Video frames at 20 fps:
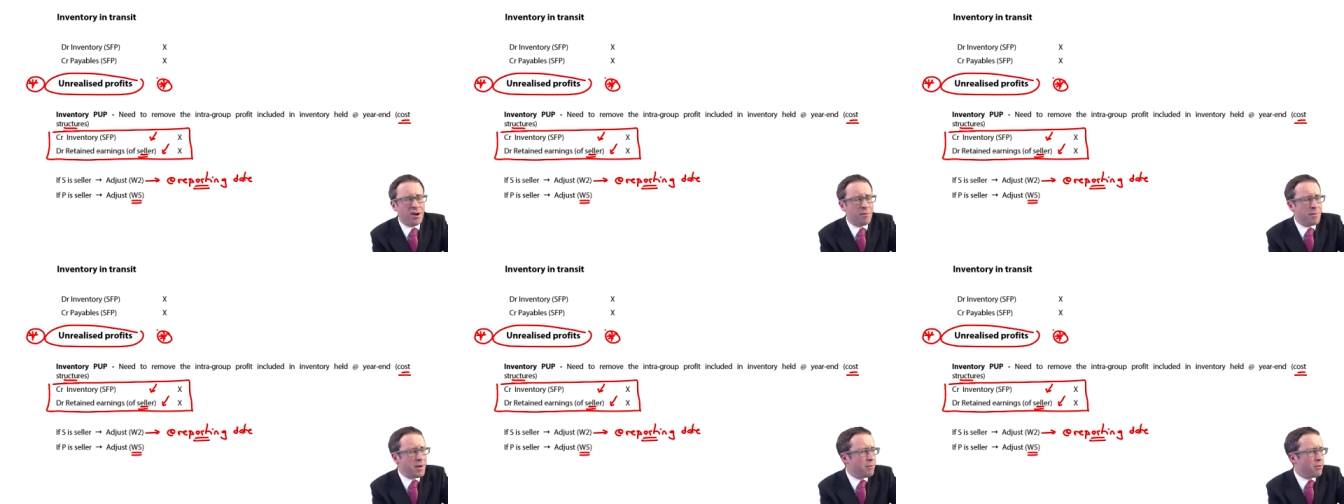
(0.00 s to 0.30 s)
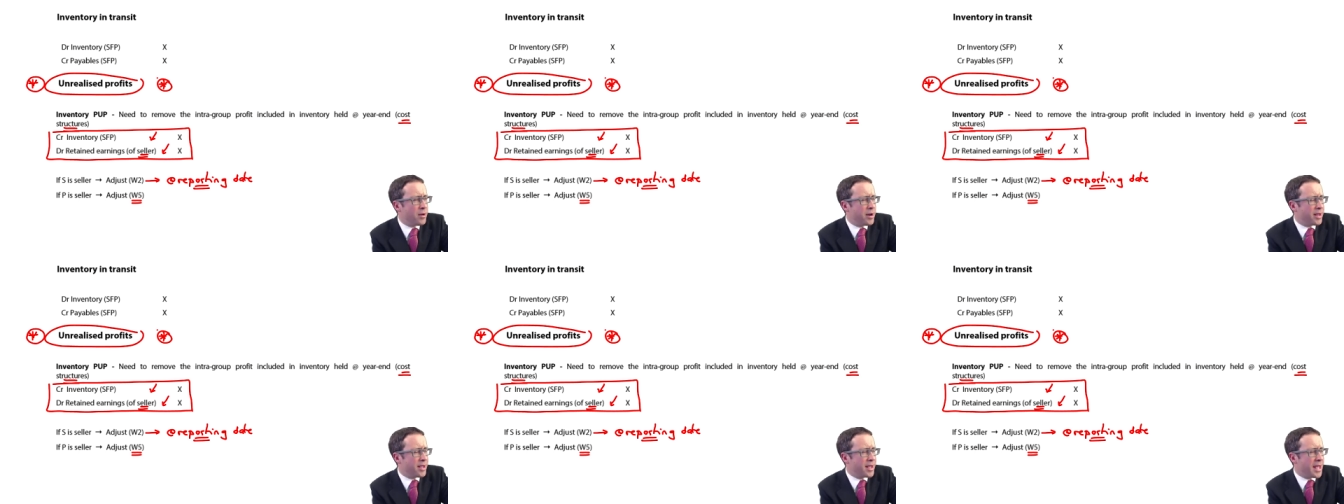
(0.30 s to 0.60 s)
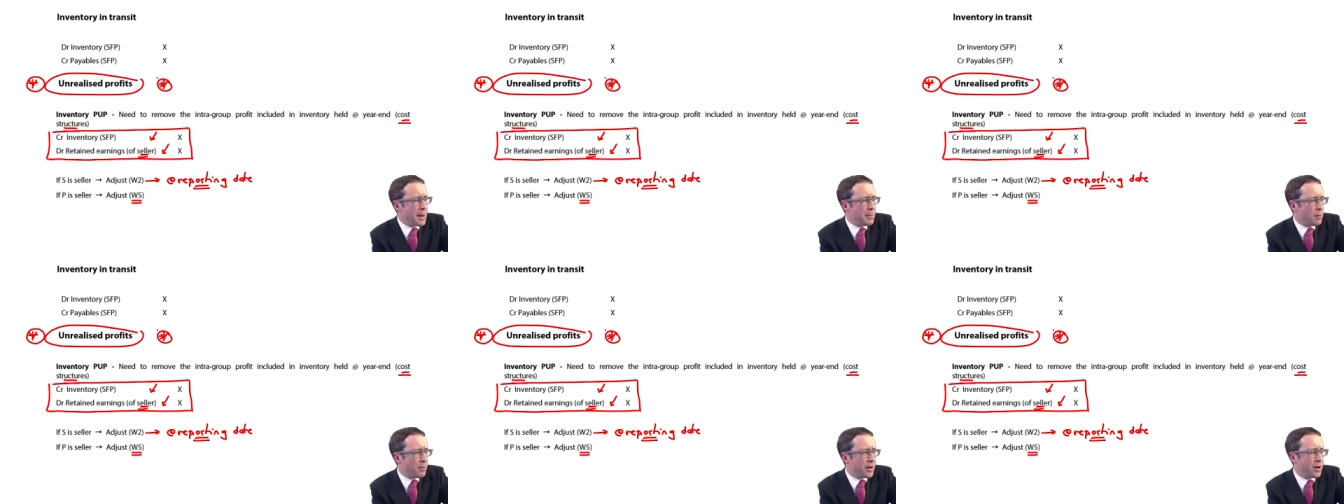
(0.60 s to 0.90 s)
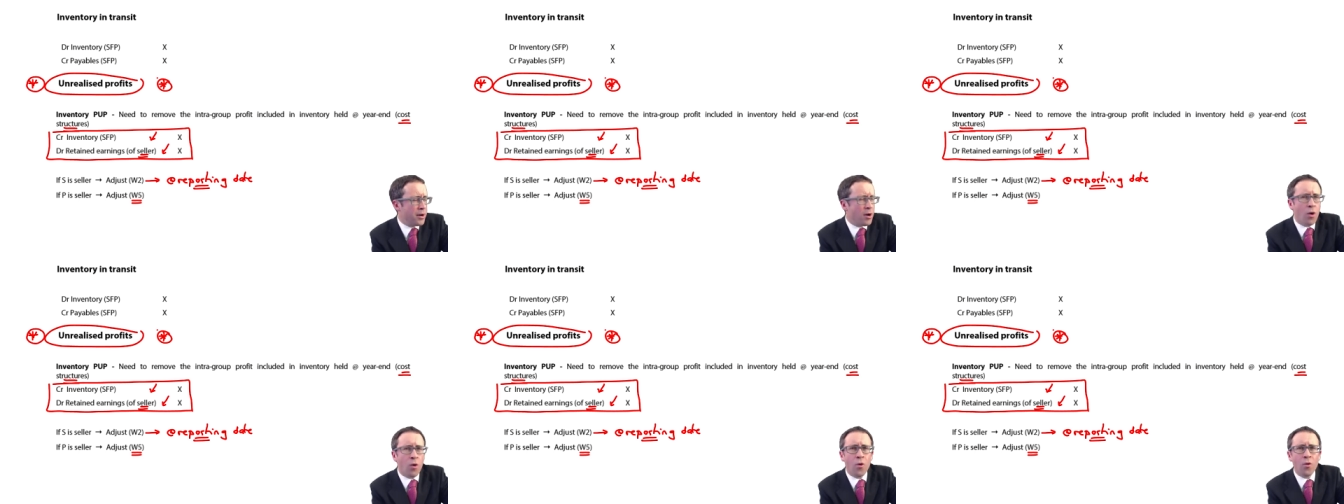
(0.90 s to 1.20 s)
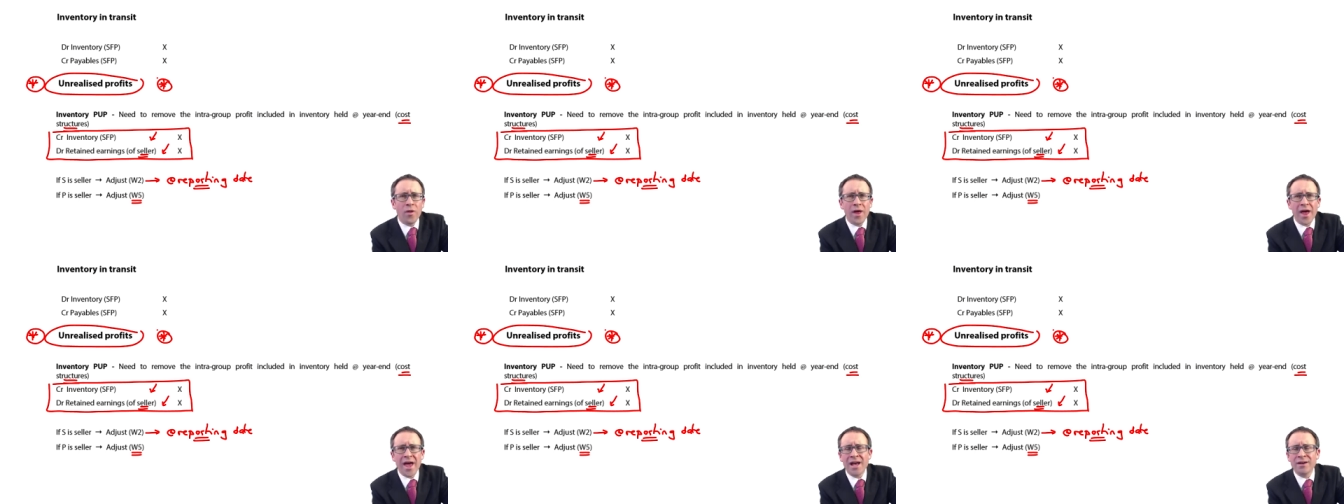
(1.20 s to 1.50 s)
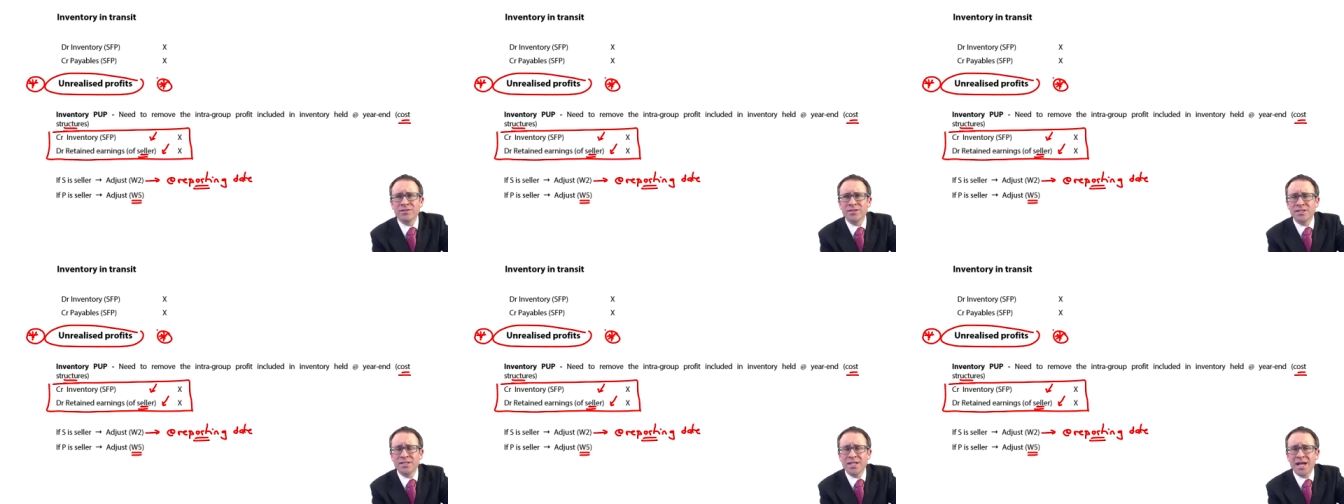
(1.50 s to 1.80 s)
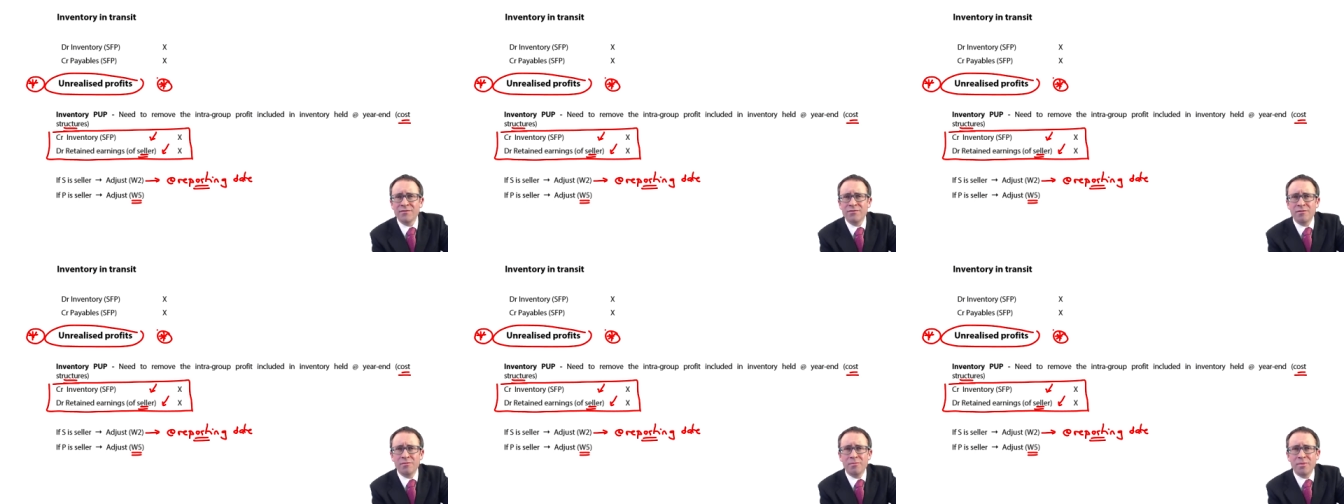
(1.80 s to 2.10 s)
I remember when it came up in an old
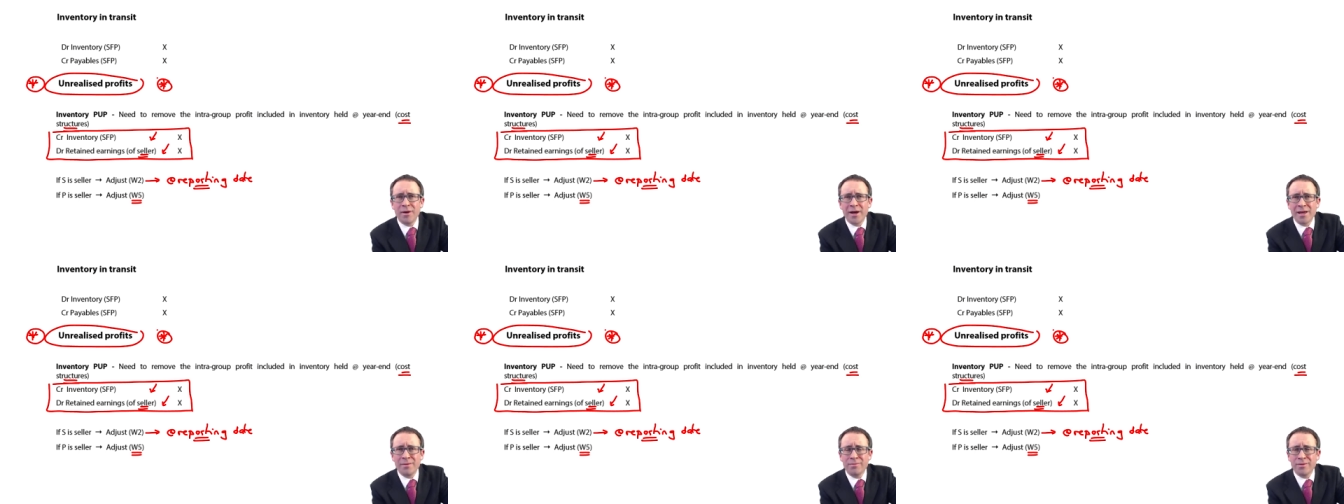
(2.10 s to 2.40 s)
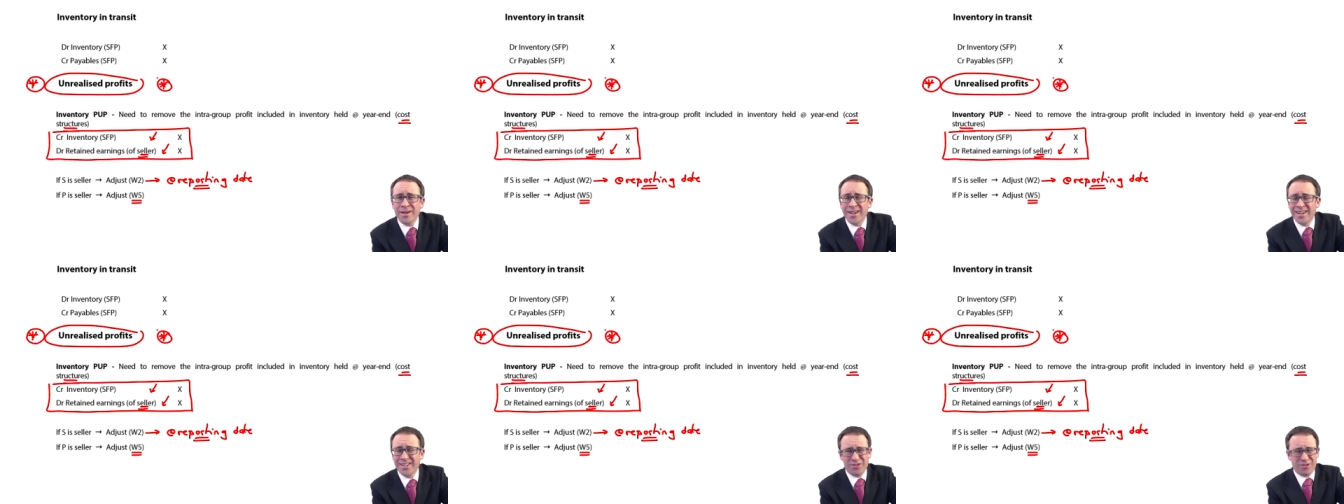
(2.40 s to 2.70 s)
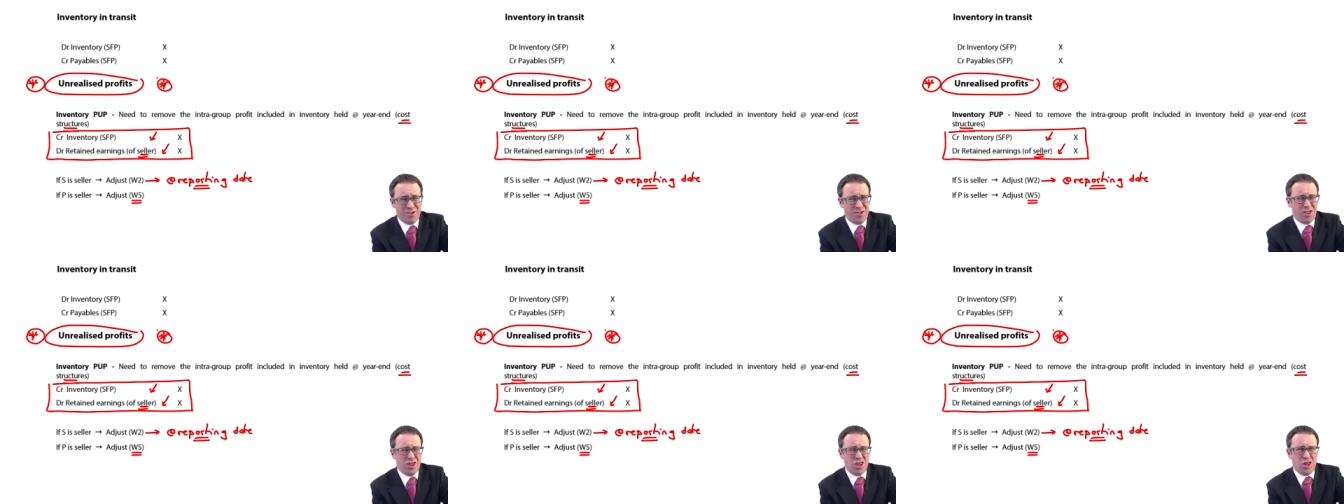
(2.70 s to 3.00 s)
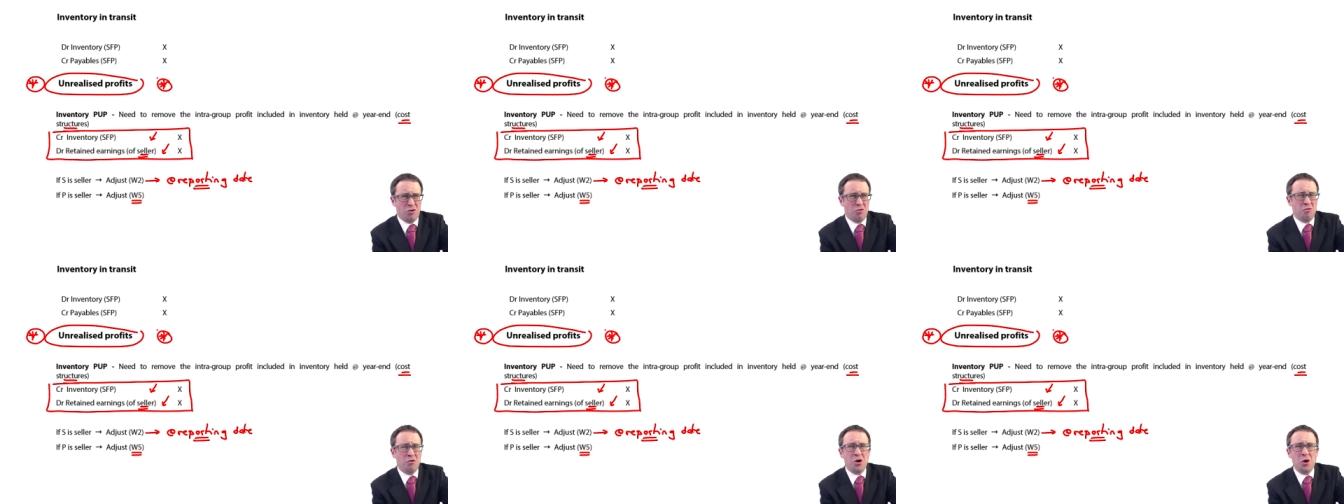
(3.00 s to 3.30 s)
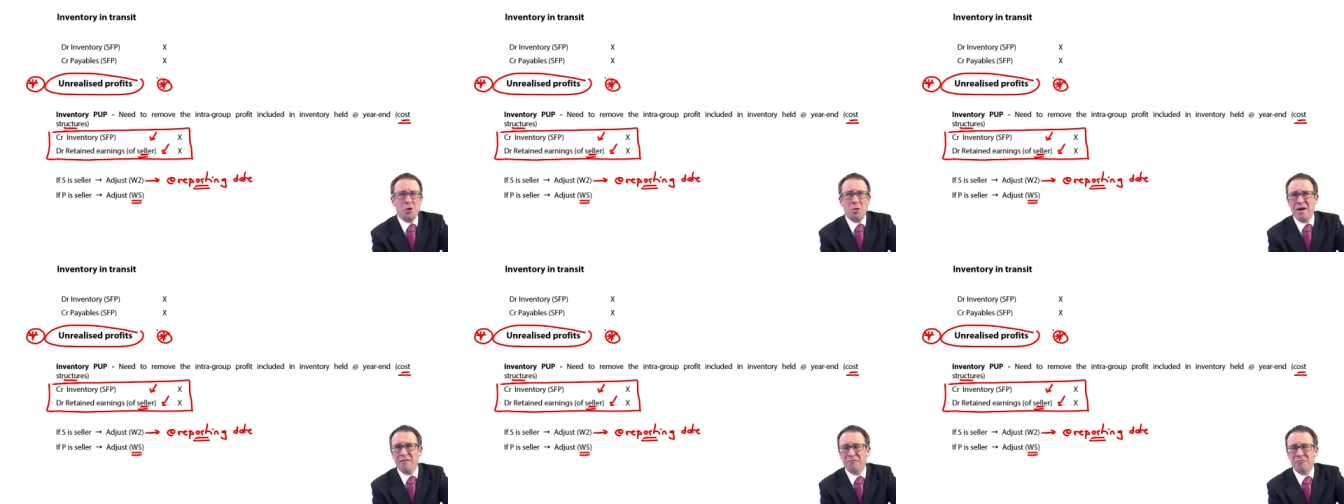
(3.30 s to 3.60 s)
F7 paper, it just threw